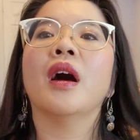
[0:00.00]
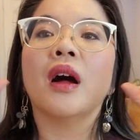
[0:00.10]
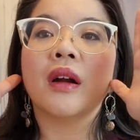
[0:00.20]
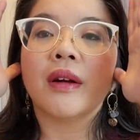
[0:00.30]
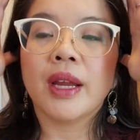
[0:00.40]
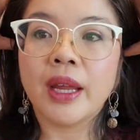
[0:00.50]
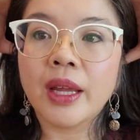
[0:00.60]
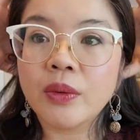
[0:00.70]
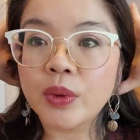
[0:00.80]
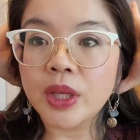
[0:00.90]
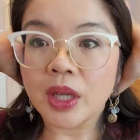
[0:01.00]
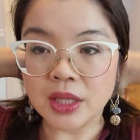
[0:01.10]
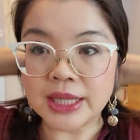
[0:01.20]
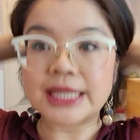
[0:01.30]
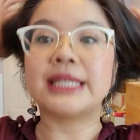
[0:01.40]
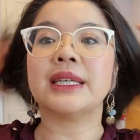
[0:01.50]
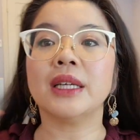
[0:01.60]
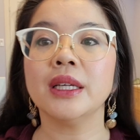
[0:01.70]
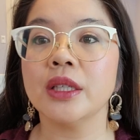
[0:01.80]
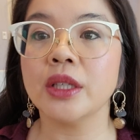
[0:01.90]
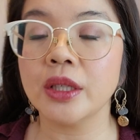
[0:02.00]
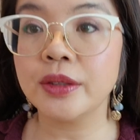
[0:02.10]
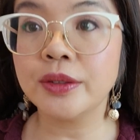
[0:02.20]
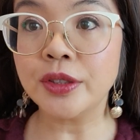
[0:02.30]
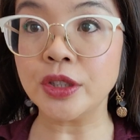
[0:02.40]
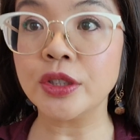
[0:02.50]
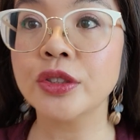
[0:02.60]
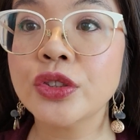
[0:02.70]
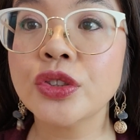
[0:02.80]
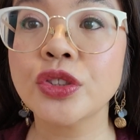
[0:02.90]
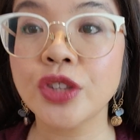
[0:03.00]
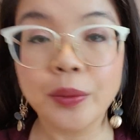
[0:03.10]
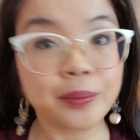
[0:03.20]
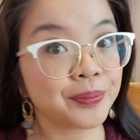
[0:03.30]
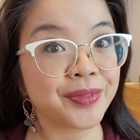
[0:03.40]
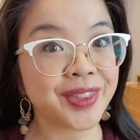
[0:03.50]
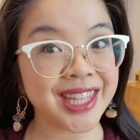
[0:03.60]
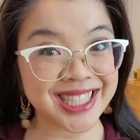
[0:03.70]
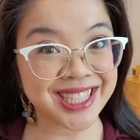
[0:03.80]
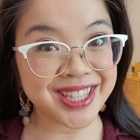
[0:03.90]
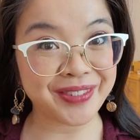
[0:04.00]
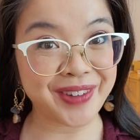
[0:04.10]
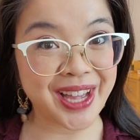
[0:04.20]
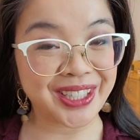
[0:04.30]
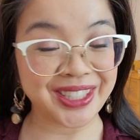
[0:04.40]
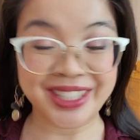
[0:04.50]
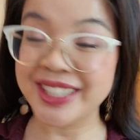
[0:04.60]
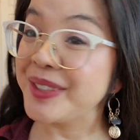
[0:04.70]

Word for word: All right, and we are done. So this is the final look.